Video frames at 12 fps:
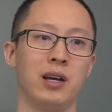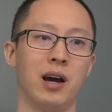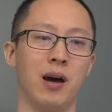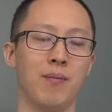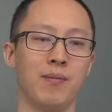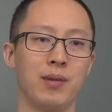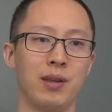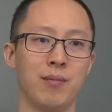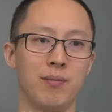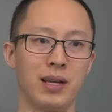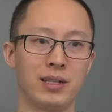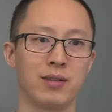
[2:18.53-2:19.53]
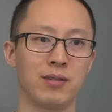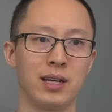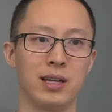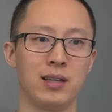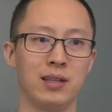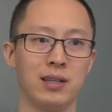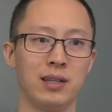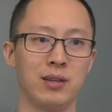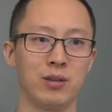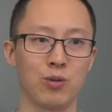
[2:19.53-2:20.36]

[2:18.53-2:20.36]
Um, basically, the,